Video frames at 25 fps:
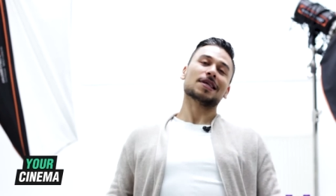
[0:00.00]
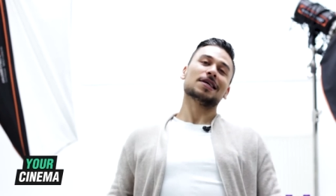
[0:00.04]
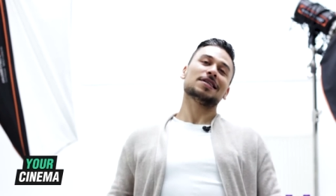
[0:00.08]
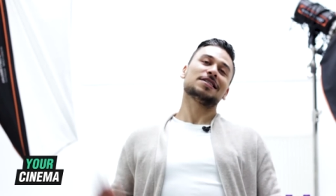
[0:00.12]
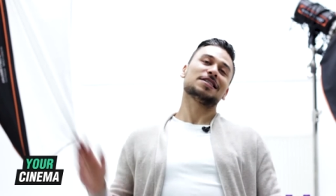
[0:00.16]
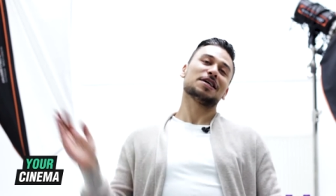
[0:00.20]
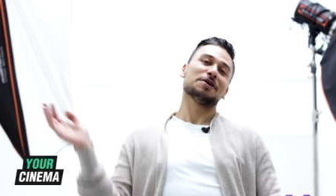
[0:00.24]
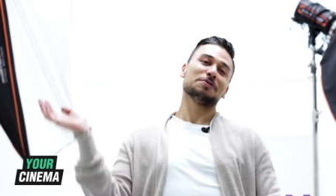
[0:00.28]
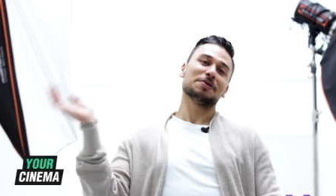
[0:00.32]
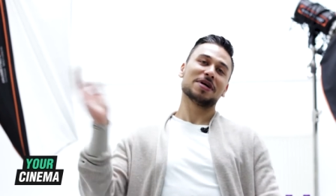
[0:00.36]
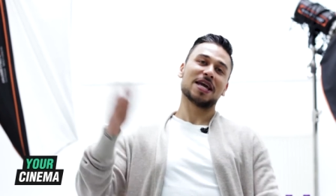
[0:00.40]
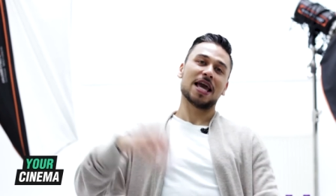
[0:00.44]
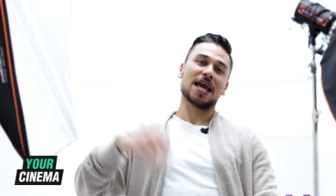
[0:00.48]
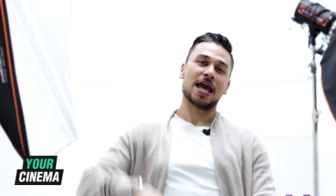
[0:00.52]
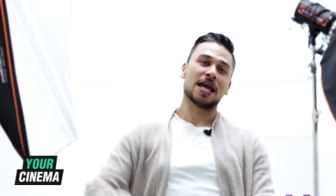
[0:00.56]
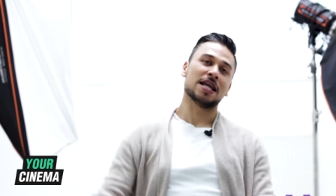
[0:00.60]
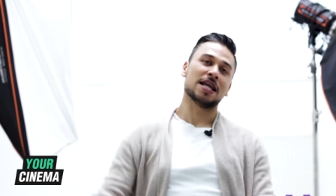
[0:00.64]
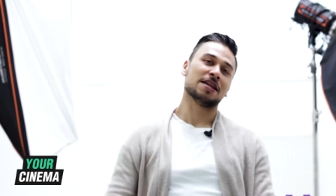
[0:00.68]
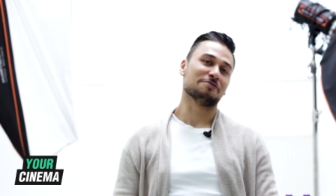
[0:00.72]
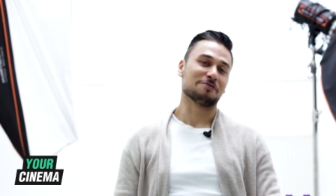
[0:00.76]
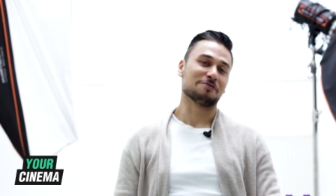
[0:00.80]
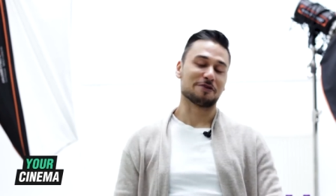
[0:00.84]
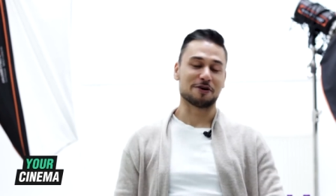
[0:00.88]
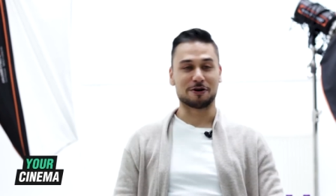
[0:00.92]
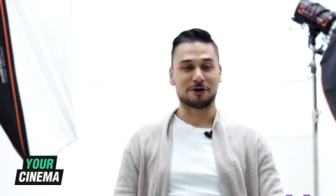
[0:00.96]
So we get in
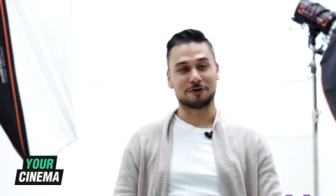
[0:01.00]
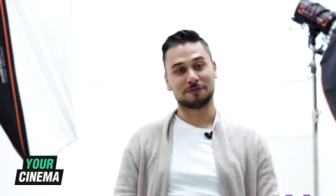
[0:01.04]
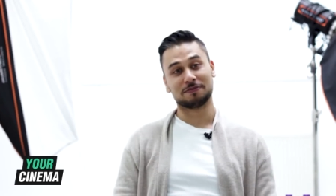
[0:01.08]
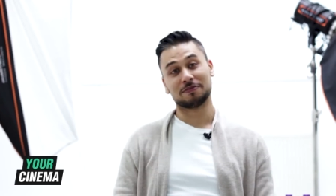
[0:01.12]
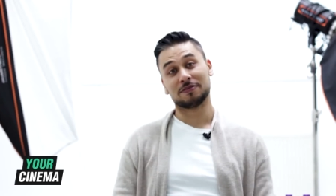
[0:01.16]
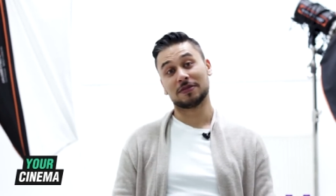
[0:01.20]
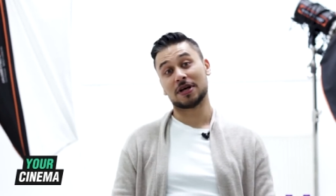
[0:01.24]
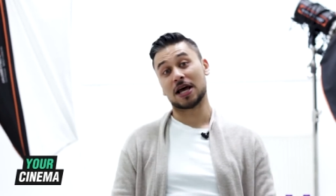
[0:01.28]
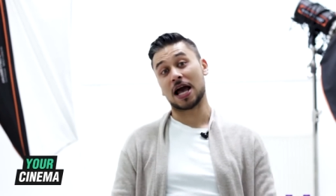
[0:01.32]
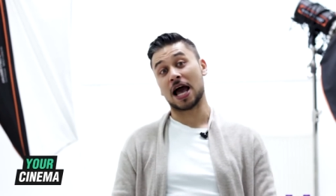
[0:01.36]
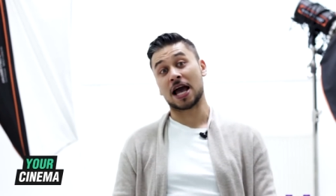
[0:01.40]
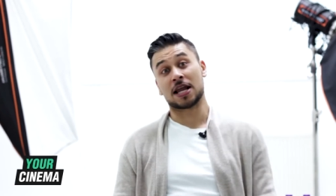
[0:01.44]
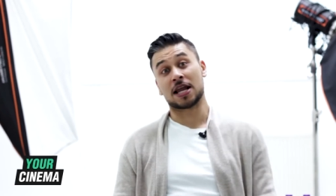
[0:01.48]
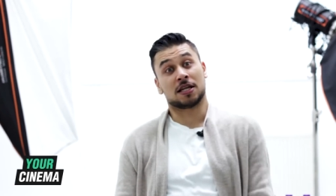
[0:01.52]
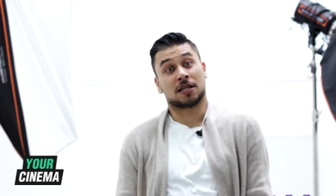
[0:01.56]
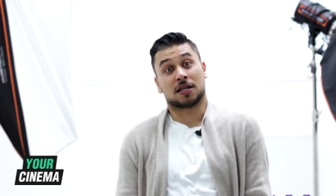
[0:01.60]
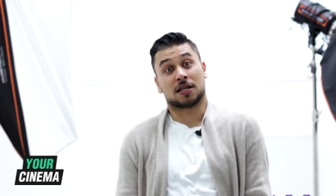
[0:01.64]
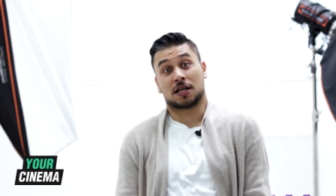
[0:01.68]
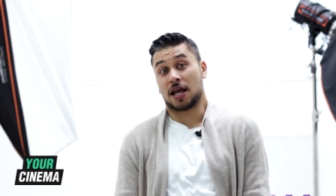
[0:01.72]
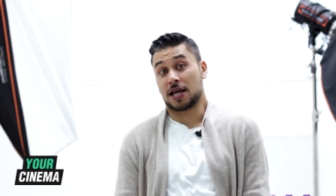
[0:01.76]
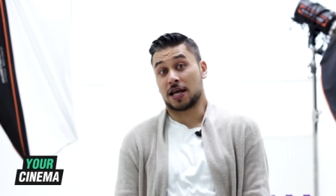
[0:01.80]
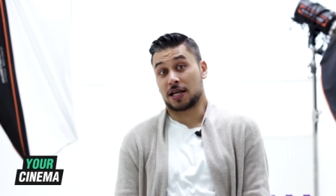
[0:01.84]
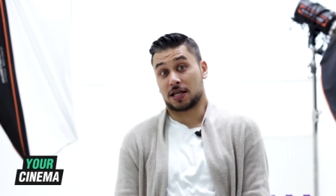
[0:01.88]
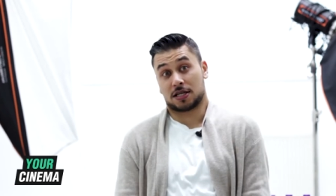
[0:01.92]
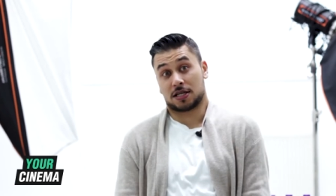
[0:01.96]
the room, and
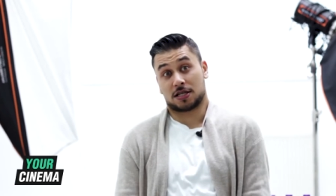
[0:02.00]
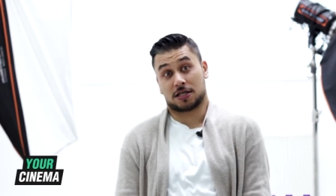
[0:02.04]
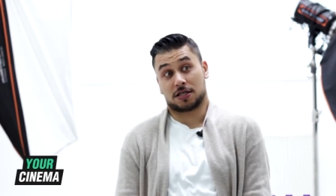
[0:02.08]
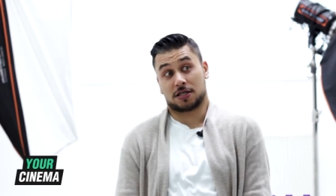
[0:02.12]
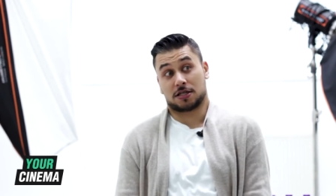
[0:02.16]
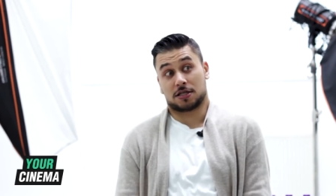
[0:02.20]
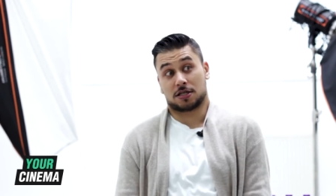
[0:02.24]
like,